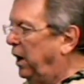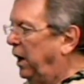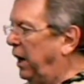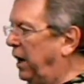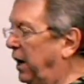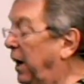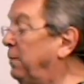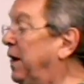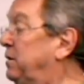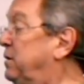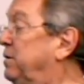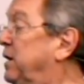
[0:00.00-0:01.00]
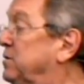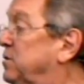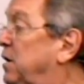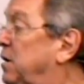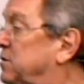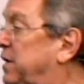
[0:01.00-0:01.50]
and I made
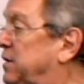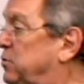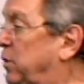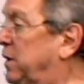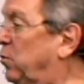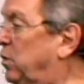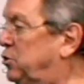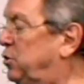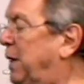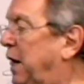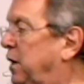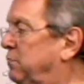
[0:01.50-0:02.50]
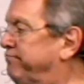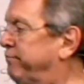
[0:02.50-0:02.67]
$10,000 last week. What'd you make?